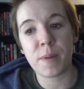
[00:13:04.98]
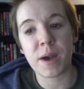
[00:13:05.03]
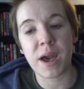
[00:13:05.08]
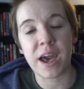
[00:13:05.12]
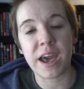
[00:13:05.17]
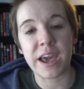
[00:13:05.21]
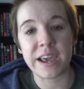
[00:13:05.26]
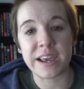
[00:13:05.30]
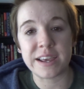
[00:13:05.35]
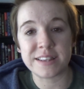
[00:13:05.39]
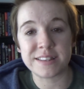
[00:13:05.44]

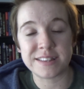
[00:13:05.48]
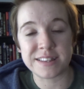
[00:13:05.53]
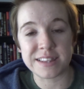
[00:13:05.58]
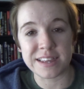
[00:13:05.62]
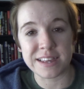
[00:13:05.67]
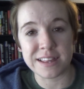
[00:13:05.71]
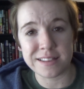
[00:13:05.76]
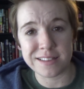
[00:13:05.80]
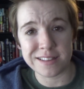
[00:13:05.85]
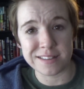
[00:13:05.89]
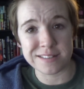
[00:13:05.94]
by
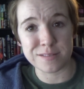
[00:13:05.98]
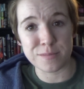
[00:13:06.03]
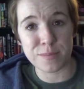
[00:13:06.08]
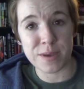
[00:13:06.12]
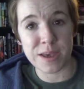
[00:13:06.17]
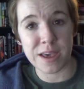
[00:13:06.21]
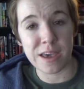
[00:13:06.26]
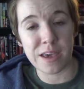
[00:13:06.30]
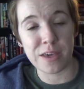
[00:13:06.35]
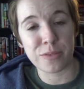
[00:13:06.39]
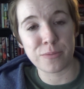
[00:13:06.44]
C.
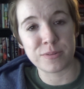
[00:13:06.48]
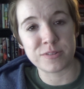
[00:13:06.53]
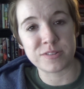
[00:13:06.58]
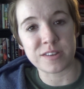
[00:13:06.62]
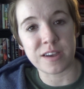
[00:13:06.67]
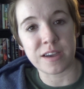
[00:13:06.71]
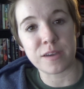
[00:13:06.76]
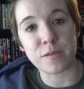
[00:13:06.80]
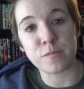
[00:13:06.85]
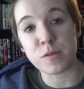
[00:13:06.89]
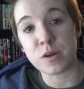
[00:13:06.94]
Elizabeth, which
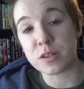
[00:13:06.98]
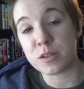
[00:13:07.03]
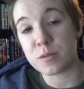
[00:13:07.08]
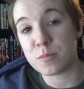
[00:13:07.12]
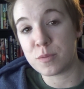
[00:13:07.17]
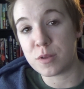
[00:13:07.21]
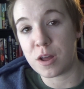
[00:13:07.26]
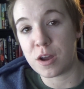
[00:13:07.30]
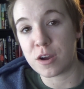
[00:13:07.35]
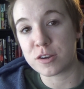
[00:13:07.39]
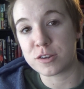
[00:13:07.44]
I am on the
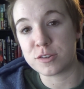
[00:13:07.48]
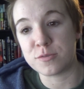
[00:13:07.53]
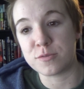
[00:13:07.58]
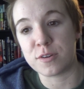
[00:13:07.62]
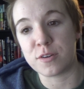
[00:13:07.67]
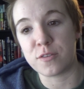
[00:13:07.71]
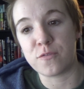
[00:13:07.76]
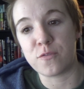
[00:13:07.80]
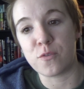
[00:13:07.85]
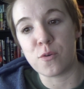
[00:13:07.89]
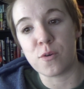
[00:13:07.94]
blog
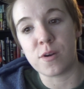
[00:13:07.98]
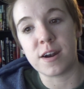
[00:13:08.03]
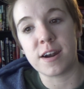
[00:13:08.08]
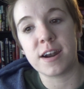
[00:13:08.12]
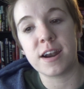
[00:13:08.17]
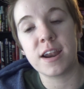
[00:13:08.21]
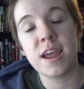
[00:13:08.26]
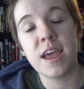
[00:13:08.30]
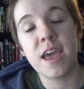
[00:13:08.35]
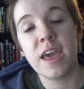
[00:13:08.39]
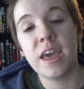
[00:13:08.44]
tour
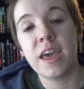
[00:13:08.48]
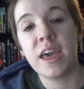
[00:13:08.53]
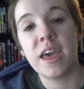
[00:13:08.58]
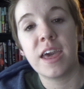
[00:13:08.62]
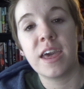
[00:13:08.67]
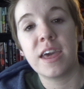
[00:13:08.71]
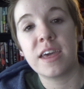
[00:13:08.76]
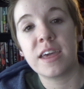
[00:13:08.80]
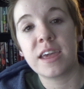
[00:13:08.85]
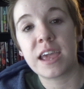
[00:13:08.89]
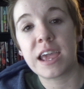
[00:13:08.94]
for,
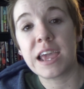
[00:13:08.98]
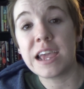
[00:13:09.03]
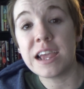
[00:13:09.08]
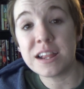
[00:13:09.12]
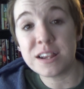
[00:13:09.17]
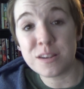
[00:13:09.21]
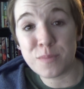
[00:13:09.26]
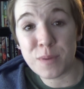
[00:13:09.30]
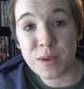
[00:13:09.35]
and